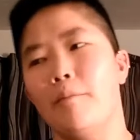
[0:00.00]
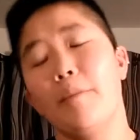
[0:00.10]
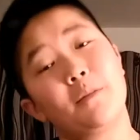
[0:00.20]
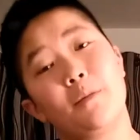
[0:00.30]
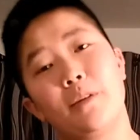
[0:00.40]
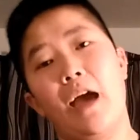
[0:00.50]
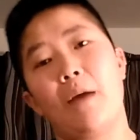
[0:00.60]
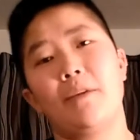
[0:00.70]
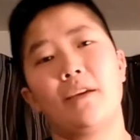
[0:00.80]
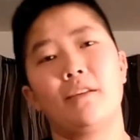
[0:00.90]
makes me really
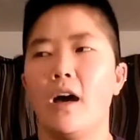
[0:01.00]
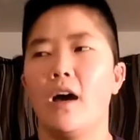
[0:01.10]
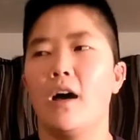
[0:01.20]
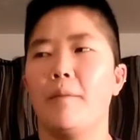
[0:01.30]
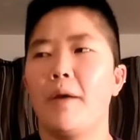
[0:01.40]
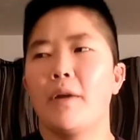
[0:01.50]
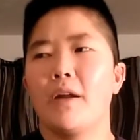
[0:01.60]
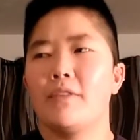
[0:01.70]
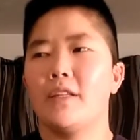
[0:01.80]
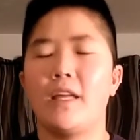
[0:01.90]
happy. And
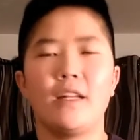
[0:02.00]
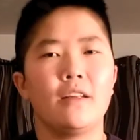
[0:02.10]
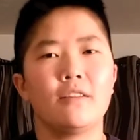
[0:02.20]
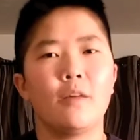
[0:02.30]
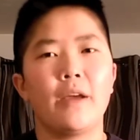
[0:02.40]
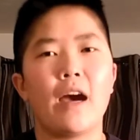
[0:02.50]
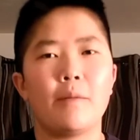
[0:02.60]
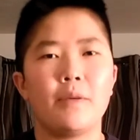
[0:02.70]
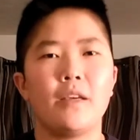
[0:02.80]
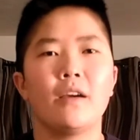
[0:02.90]
whatever the date is, I'll be
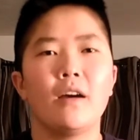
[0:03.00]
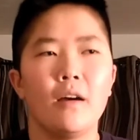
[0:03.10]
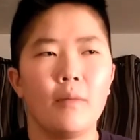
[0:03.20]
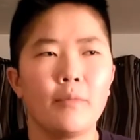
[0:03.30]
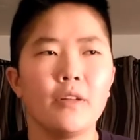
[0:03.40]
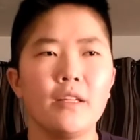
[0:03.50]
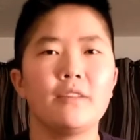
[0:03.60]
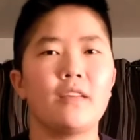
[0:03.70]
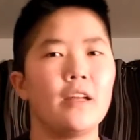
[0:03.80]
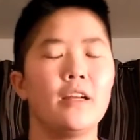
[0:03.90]
happy. I'm really
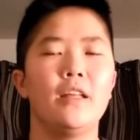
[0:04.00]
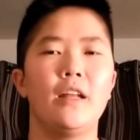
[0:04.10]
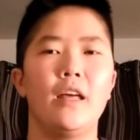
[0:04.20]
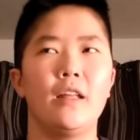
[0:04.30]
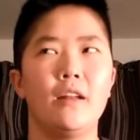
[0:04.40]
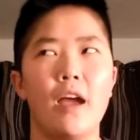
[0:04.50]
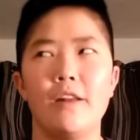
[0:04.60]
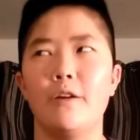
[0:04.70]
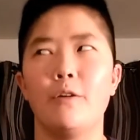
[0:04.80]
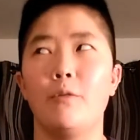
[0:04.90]
excited, and
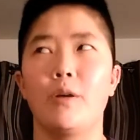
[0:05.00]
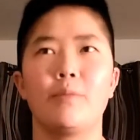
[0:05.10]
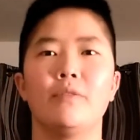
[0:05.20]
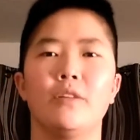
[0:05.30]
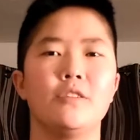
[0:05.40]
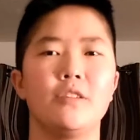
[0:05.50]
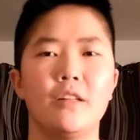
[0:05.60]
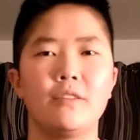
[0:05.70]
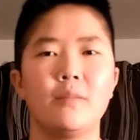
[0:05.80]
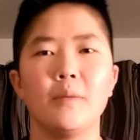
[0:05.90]
I know what a privilege it
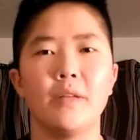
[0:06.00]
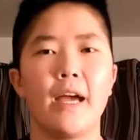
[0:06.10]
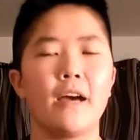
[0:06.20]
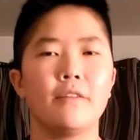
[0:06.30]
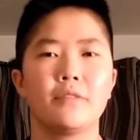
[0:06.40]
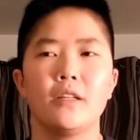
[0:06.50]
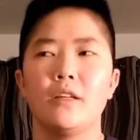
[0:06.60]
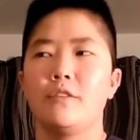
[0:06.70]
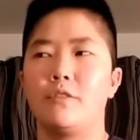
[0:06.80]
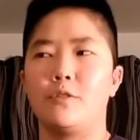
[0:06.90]
is to be able to have
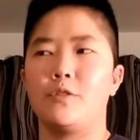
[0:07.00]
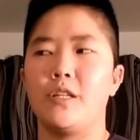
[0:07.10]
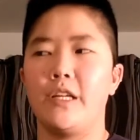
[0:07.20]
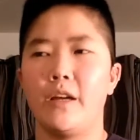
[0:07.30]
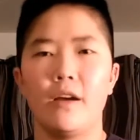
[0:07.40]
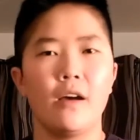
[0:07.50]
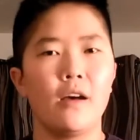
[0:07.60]
surgery.